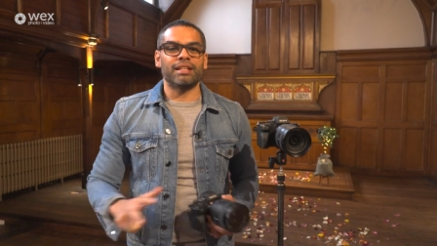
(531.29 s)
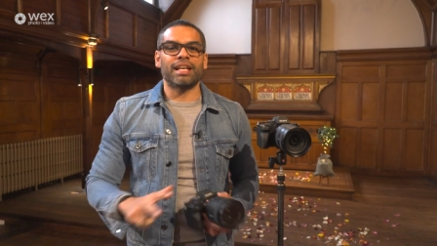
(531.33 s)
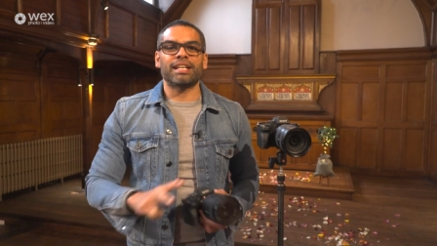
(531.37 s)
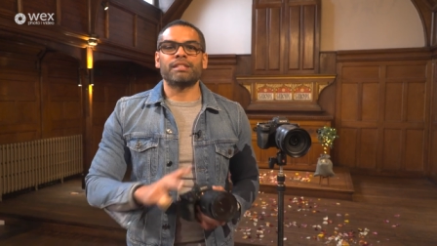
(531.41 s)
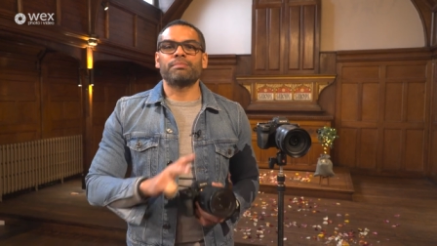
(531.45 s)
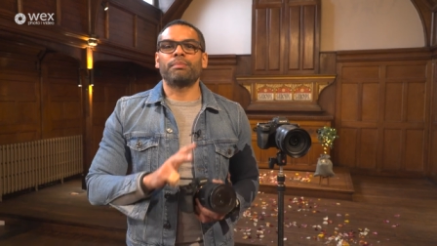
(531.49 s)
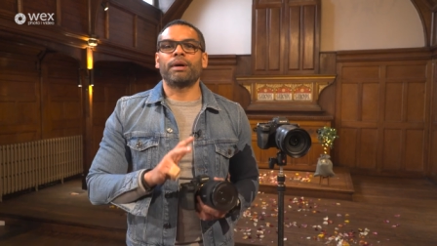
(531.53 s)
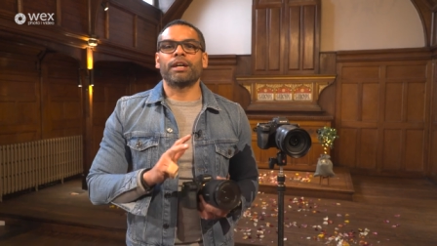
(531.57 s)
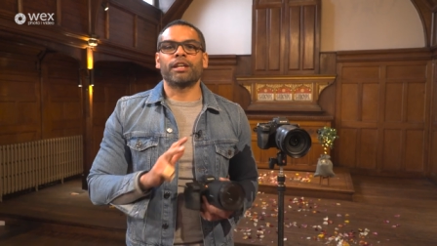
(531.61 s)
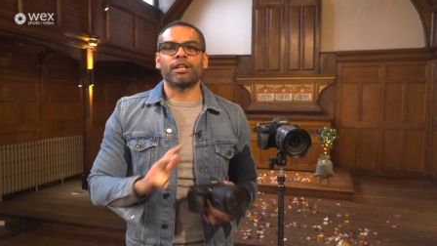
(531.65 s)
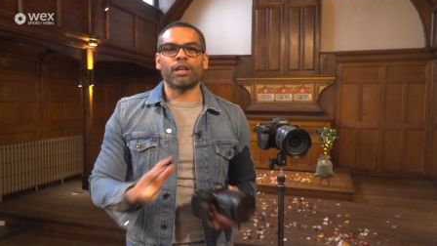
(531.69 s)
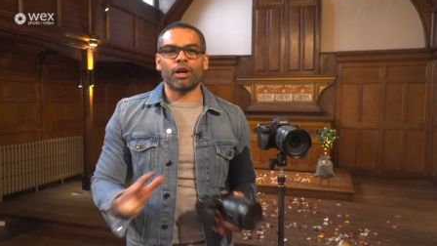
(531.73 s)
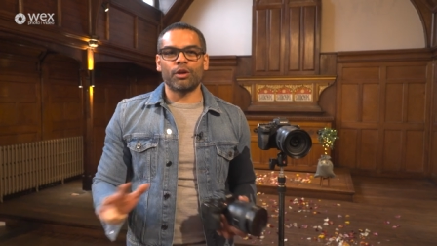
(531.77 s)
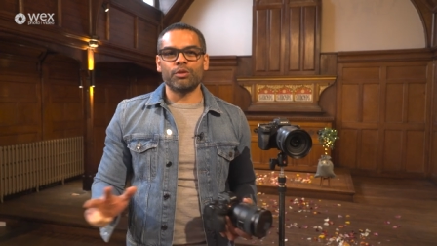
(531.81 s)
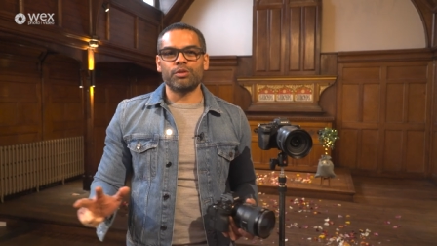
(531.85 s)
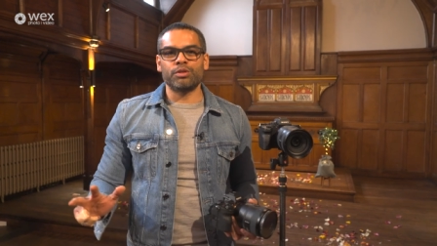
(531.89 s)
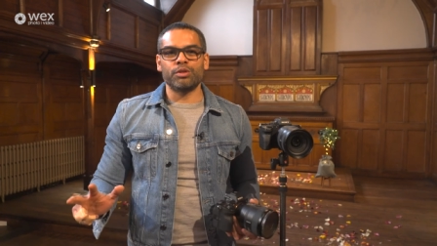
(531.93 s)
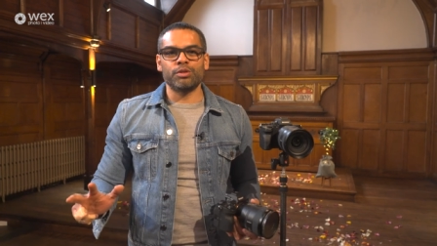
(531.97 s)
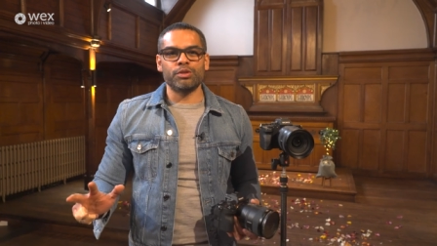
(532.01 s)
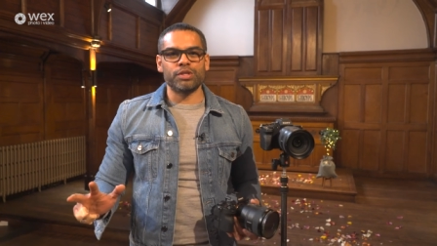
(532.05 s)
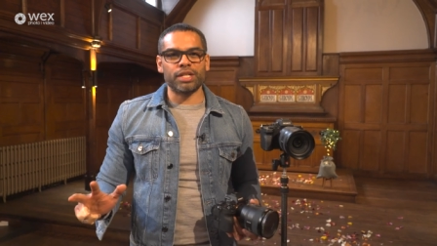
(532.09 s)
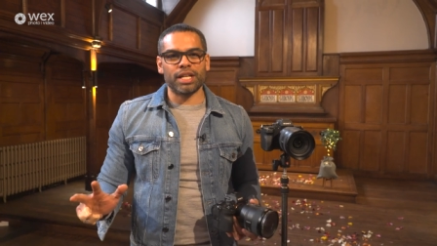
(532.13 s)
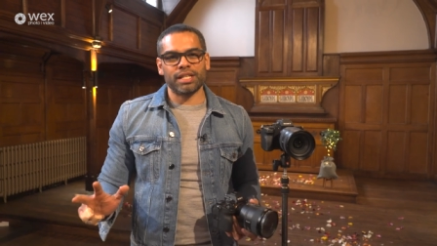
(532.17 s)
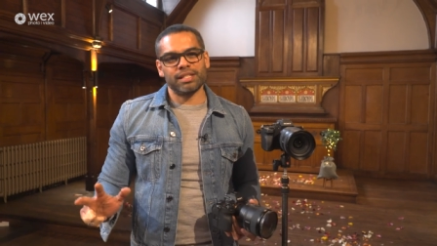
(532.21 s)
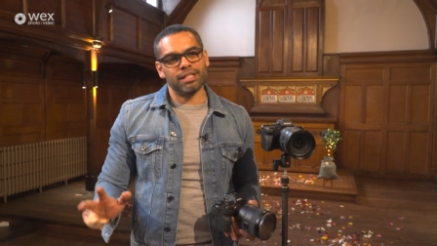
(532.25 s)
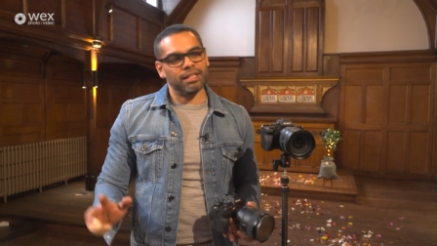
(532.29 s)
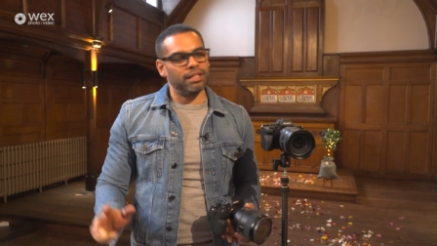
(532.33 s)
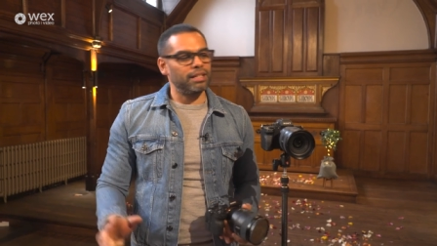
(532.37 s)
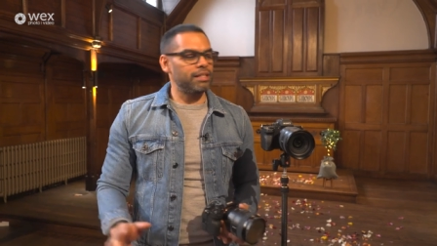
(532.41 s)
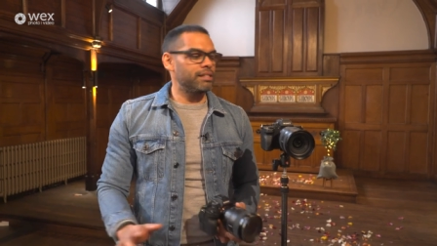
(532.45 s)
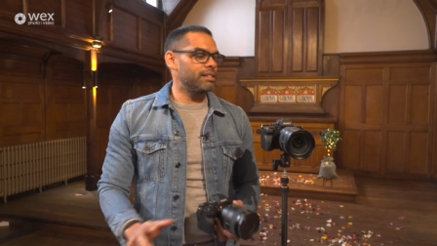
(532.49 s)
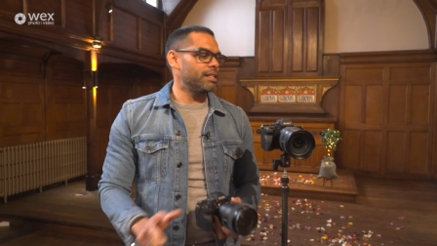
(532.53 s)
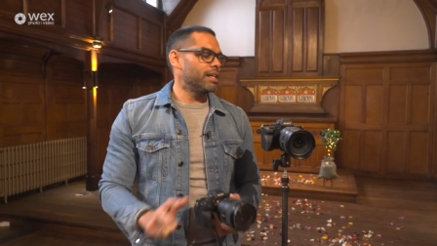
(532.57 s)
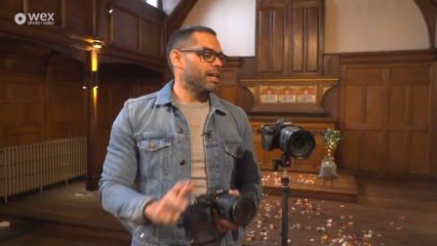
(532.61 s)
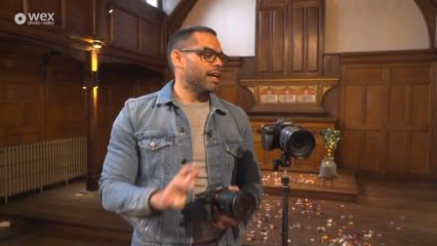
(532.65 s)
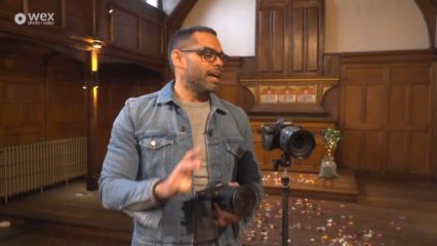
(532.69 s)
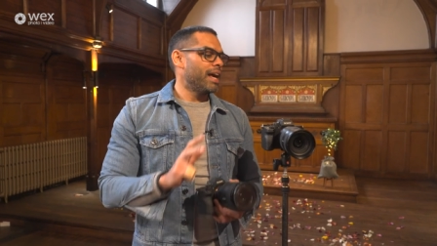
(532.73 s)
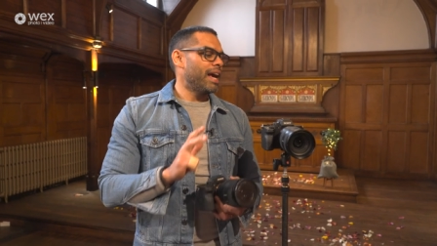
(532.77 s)
That's my go-to
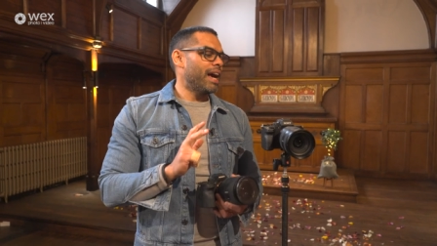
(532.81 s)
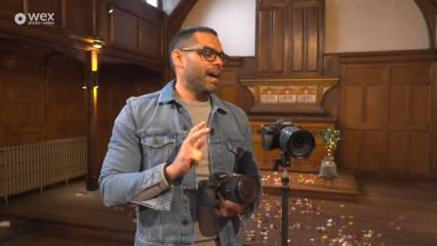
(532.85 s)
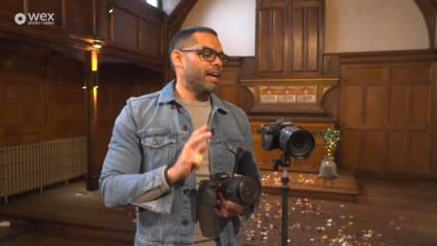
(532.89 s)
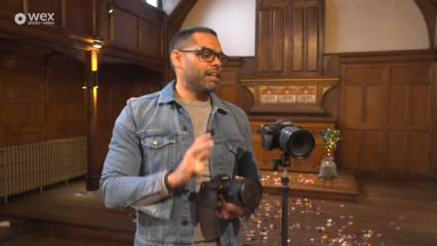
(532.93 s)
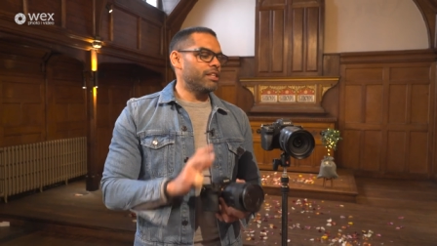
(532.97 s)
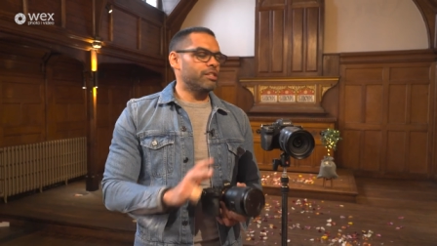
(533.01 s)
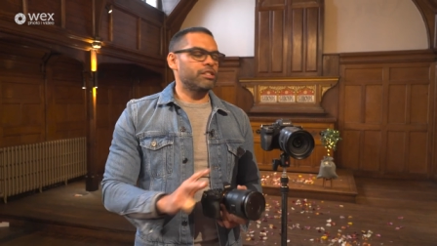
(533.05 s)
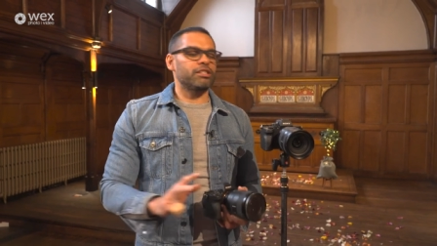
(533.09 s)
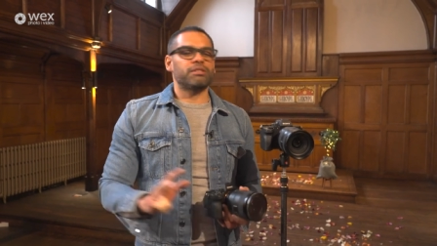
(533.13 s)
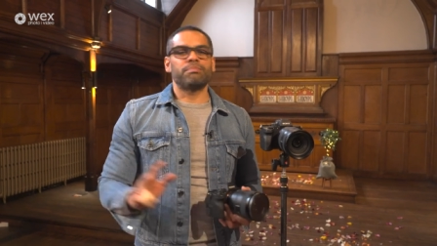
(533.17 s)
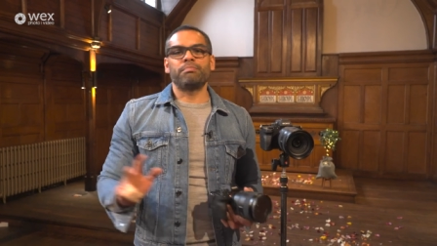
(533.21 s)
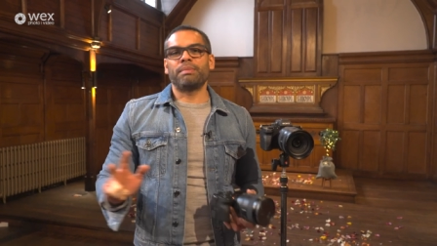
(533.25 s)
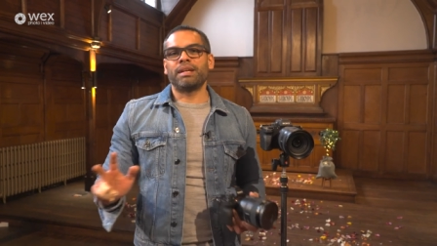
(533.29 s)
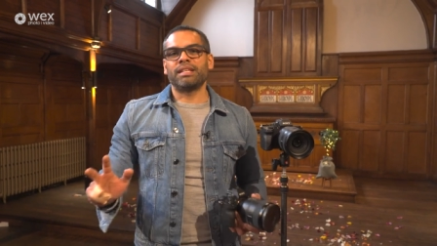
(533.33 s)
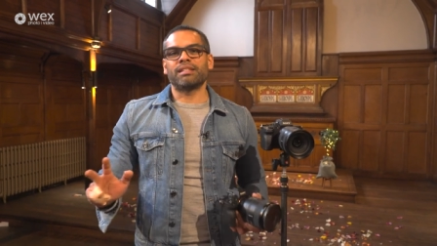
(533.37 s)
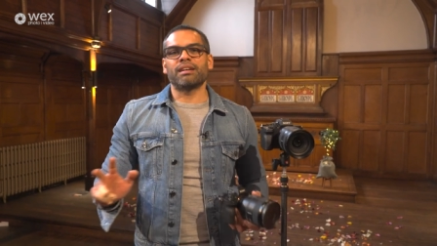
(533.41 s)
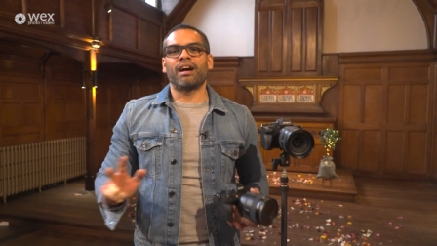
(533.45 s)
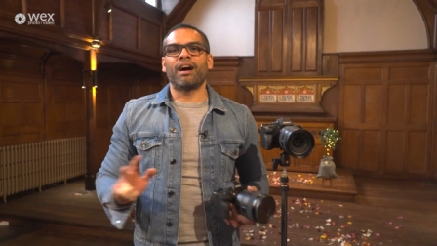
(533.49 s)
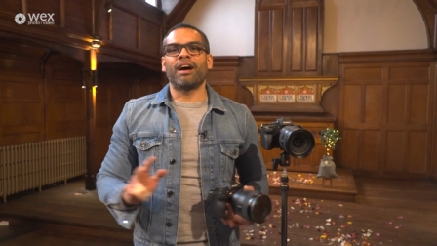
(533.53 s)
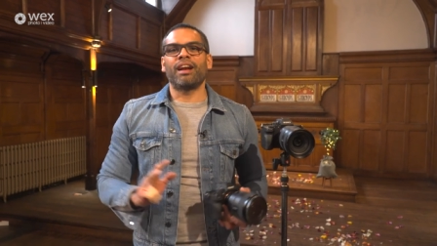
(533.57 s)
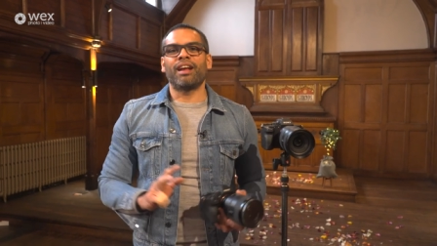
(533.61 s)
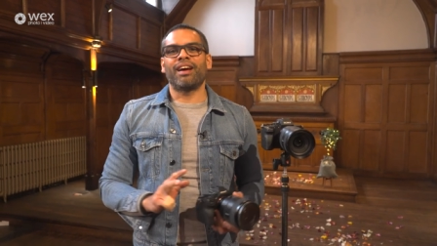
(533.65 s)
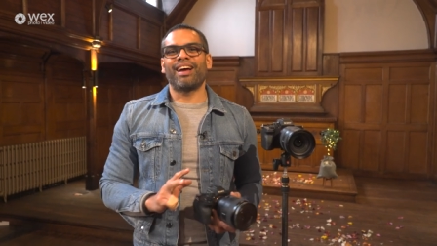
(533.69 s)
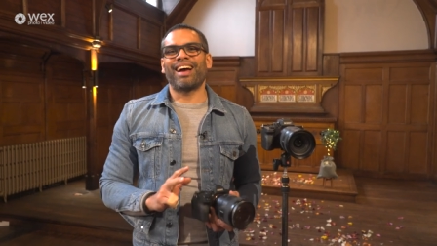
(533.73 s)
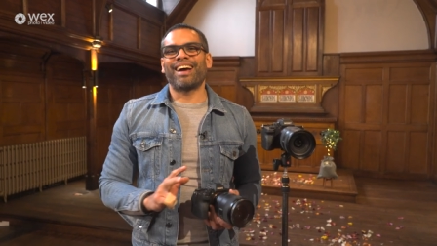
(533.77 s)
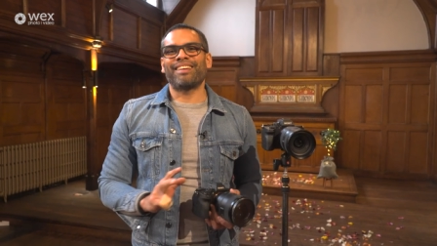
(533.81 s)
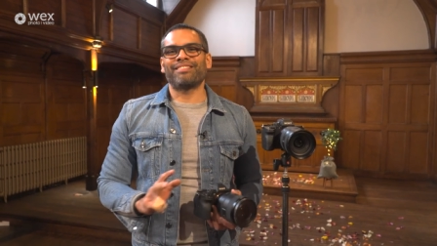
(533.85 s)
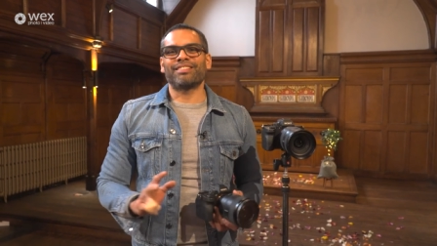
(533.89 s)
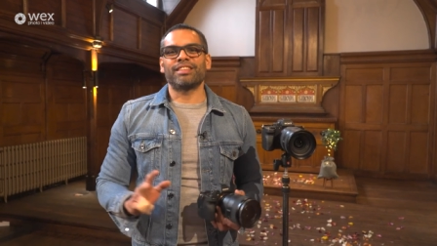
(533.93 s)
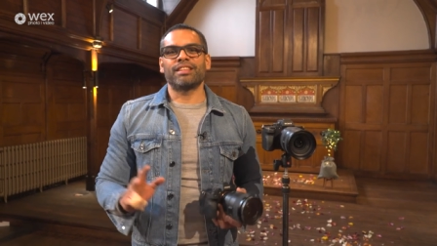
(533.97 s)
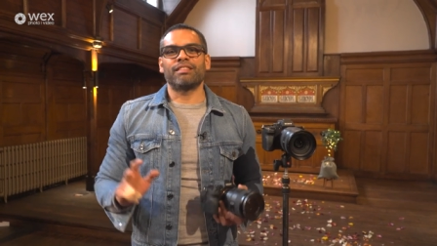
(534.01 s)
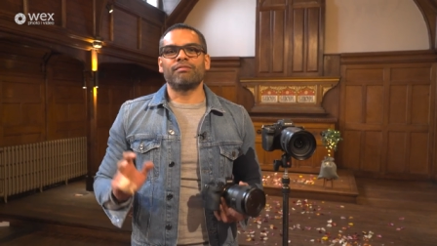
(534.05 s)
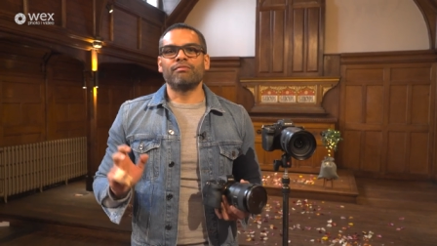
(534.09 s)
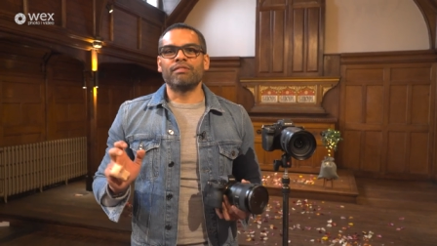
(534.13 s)
settings, and it just means I don't have to